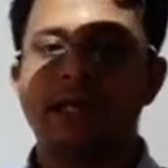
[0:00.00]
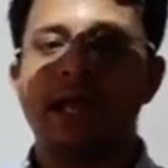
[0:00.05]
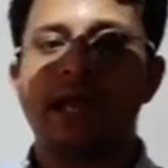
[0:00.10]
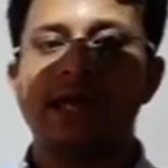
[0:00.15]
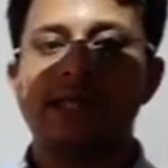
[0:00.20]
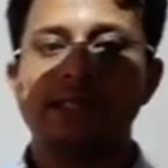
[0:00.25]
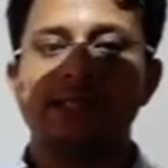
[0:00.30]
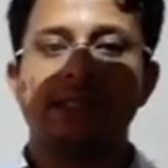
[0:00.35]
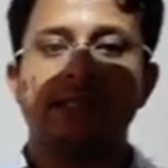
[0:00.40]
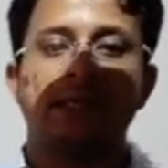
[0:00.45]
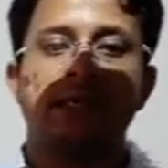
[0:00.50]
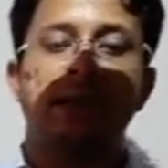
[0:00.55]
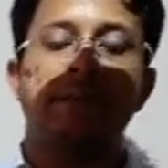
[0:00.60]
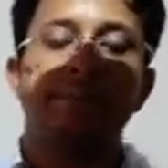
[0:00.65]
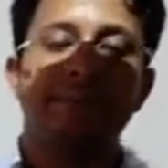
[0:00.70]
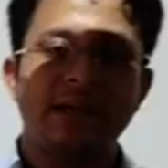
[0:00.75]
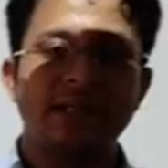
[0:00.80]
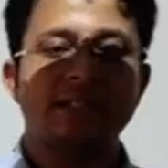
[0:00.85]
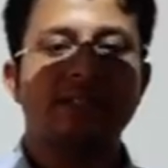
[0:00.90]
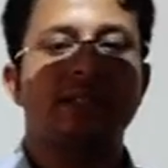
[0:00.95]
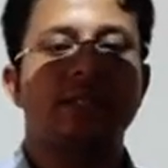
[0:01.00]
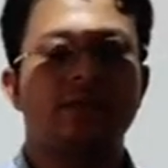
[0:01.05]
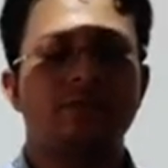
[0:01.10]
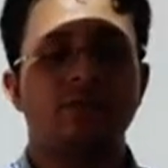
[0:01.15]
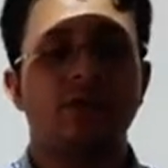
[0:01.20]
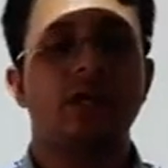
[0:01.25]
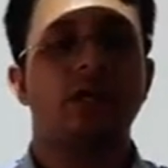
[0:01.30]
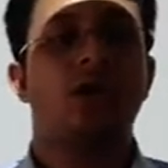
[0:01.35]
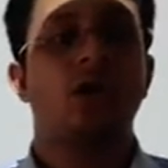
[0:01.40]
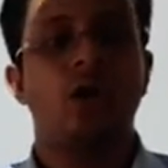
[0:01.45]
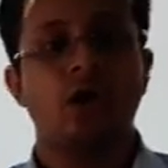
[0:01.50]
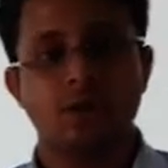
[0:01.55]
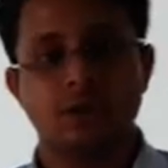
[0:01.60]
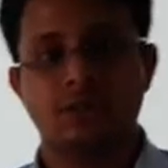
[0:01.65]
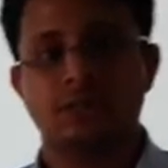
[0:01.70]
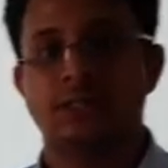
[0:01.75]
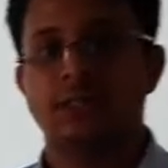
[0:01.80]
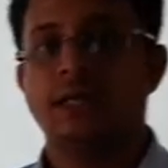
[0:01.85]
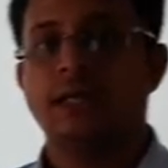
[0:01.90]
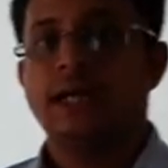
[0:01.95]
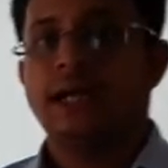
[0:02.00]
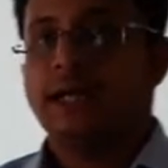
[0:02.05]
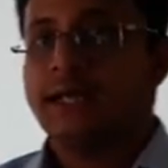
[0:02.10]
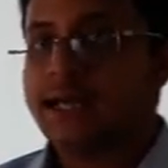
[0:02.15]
has compensated for the loss,